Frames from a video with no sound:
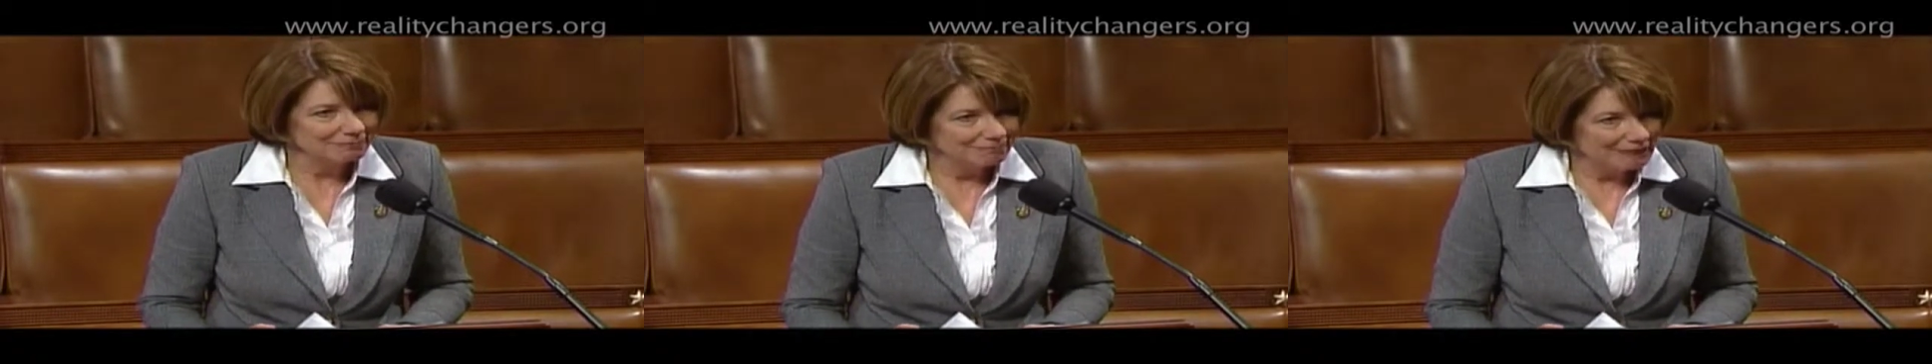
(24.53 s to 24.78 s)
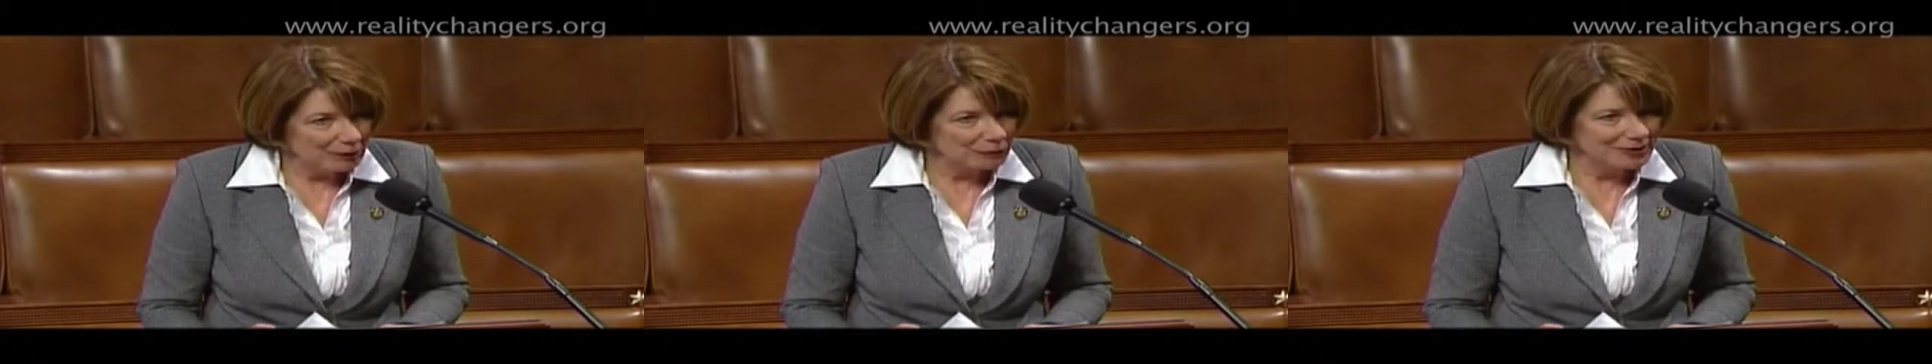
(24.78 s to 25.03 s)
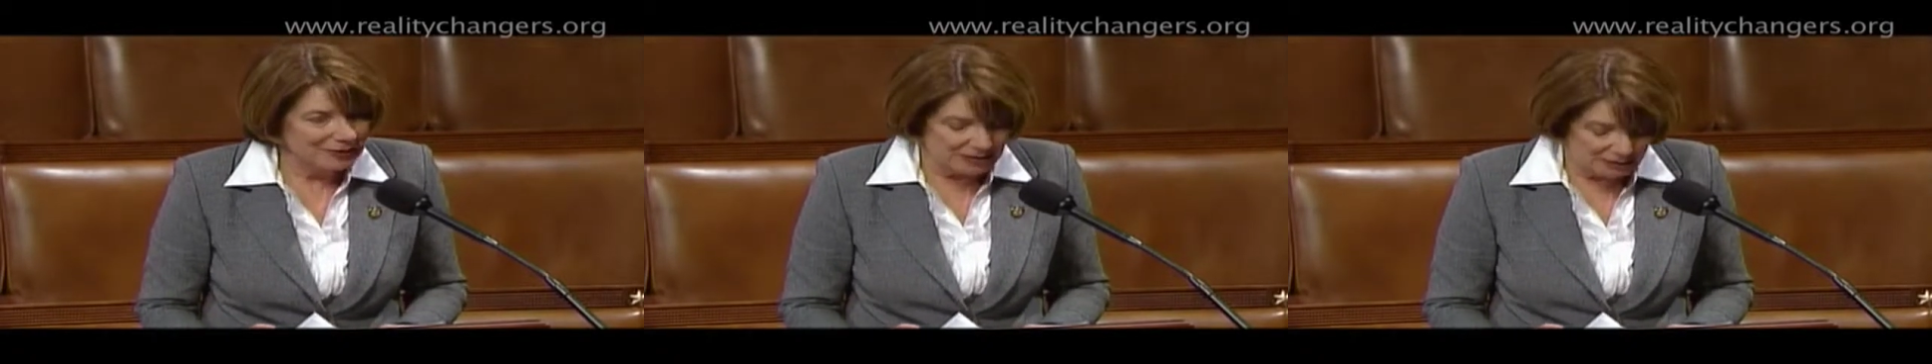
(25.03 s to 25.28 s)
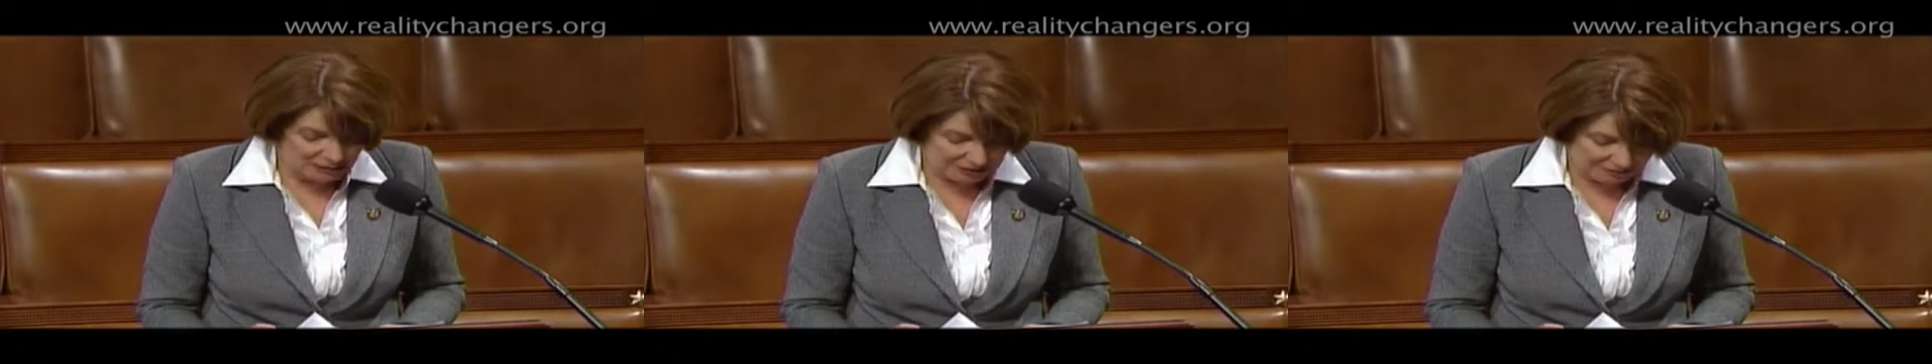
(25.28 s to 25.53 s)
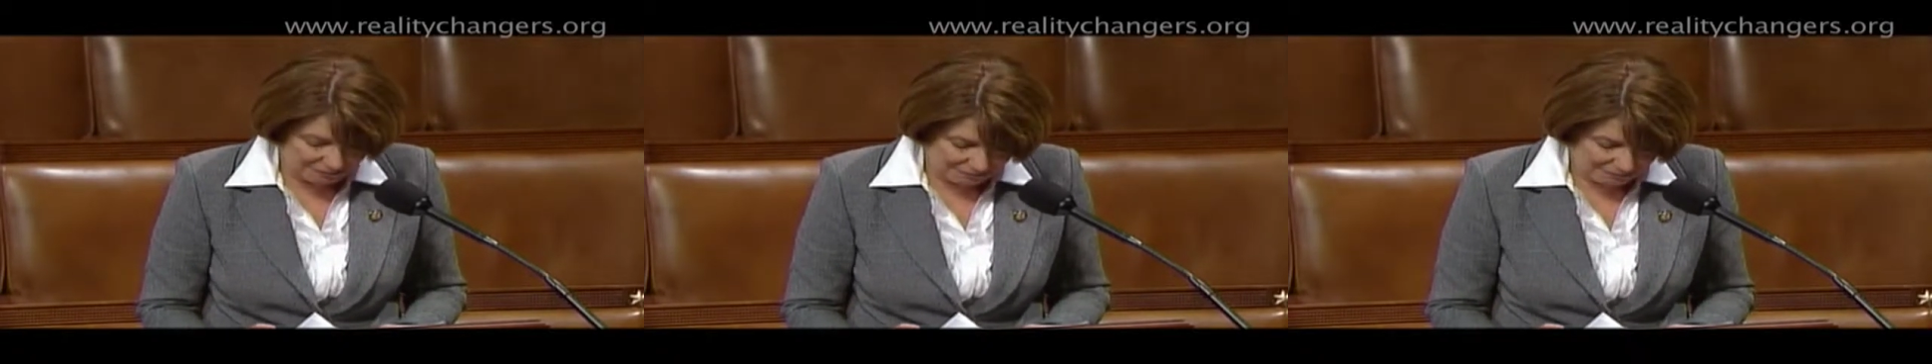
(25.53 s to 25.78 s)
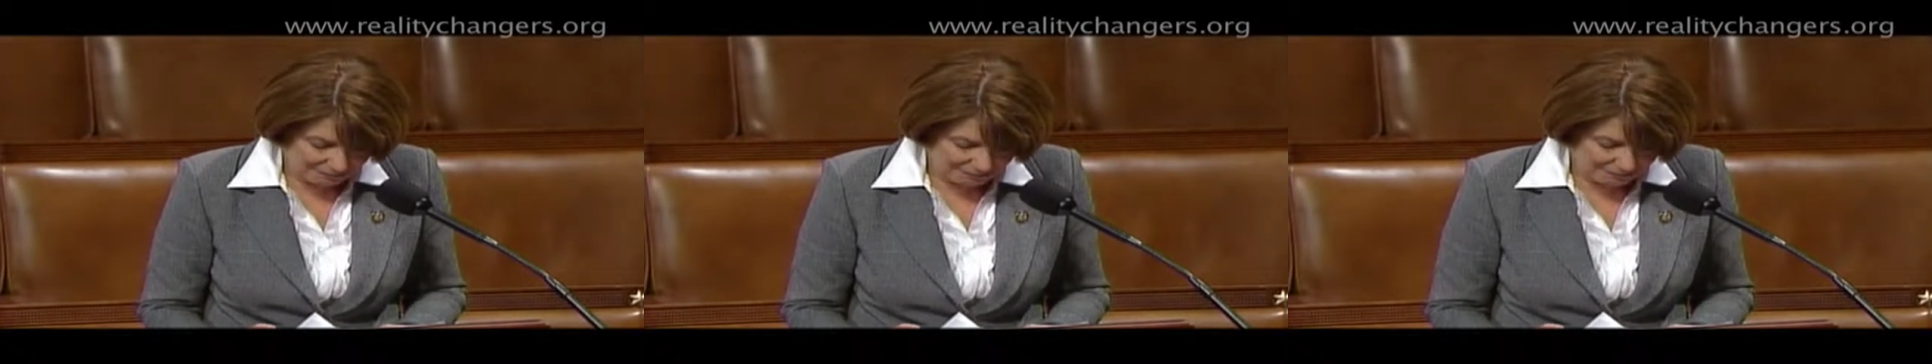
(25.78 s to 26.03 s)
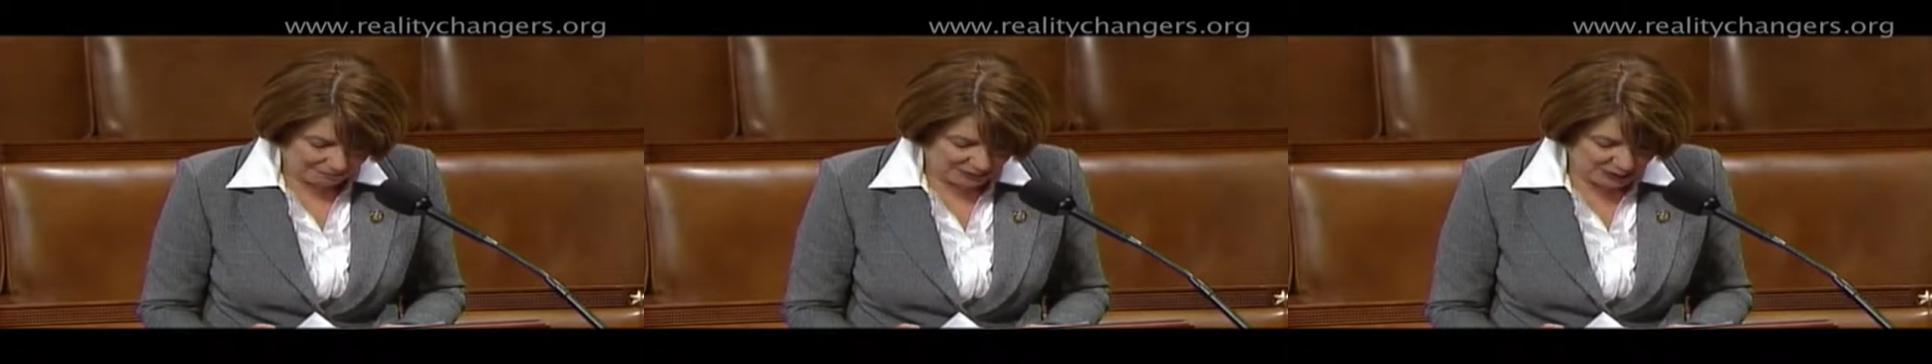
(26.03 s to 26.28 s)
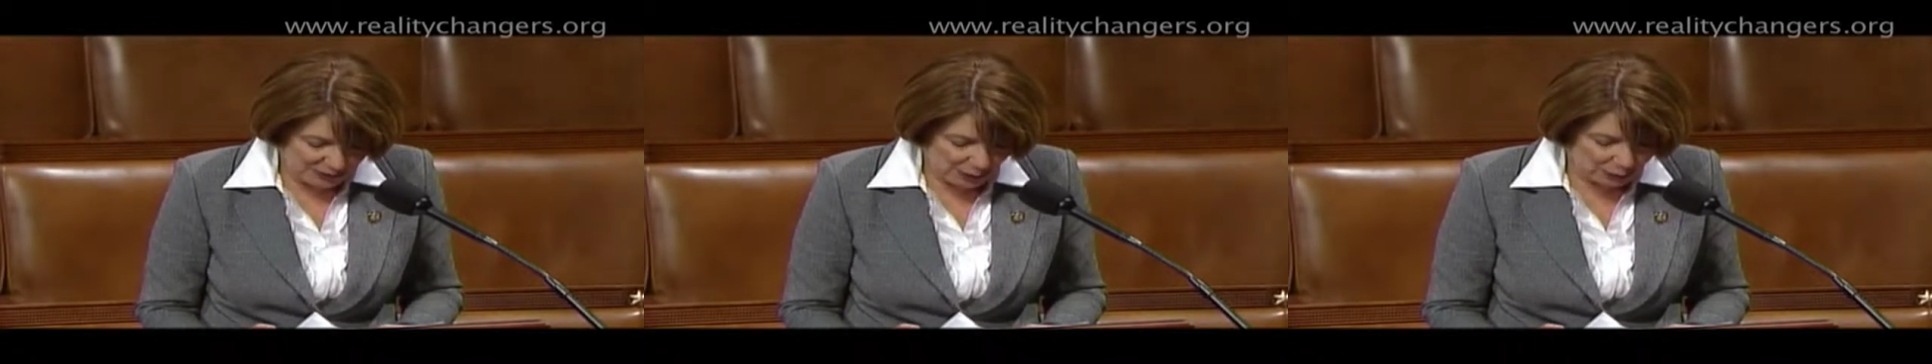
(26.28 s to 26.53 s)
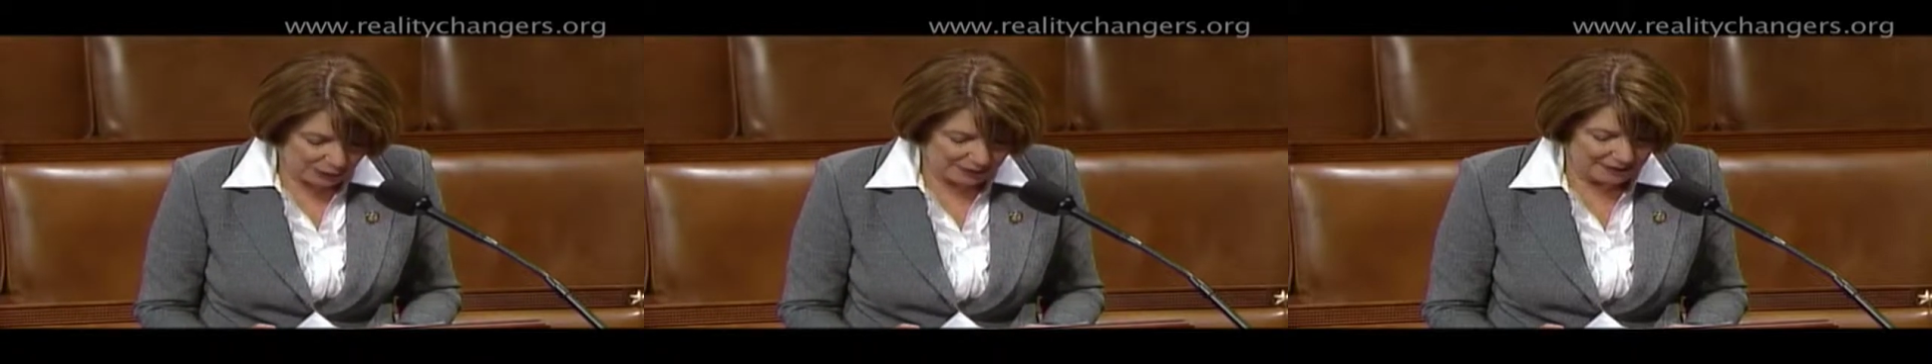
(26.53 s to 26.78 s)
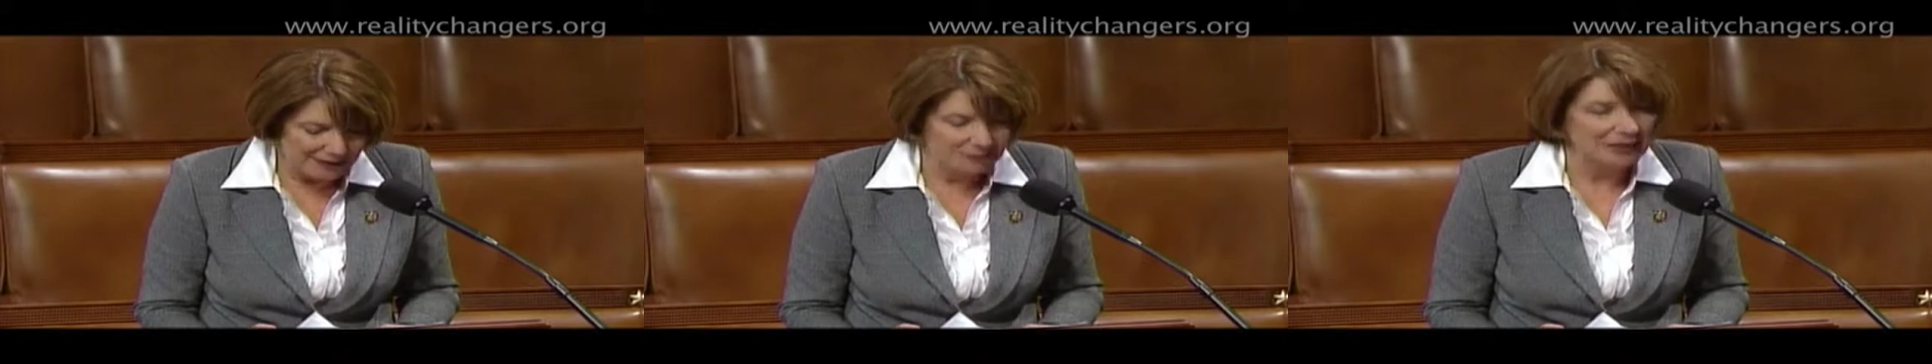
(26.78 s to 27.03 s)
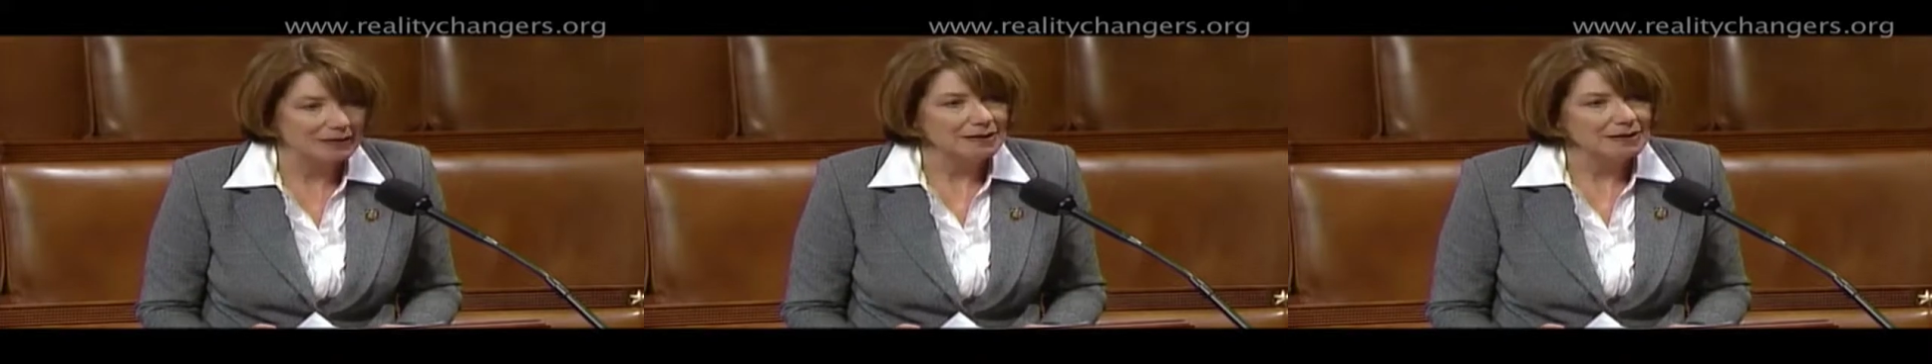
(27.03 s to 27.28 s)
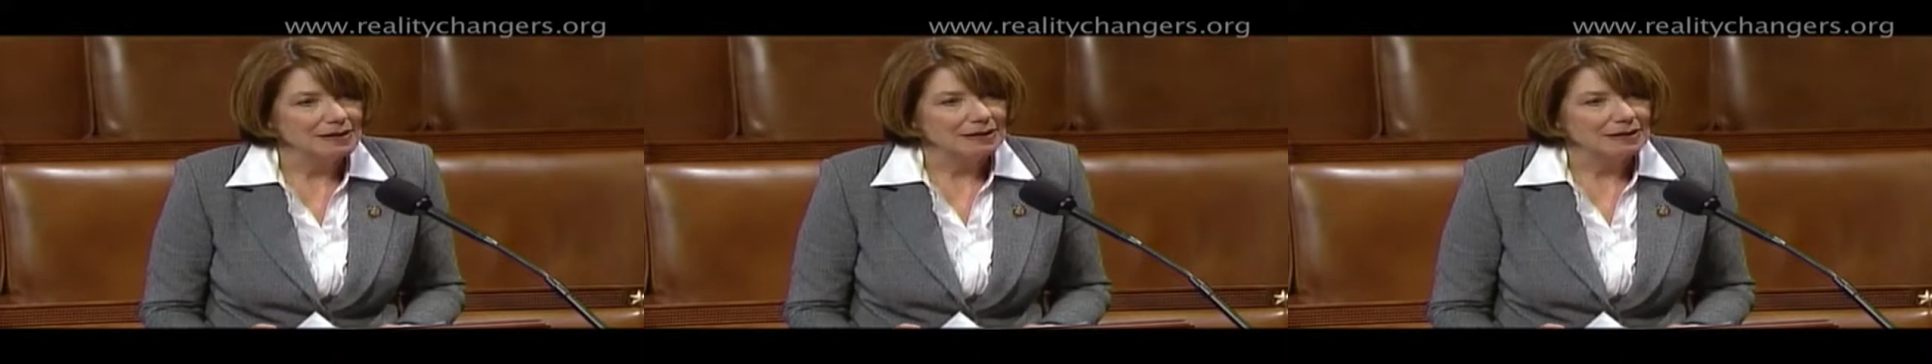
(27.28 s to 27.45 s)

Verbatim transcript: met with him and spoke with him and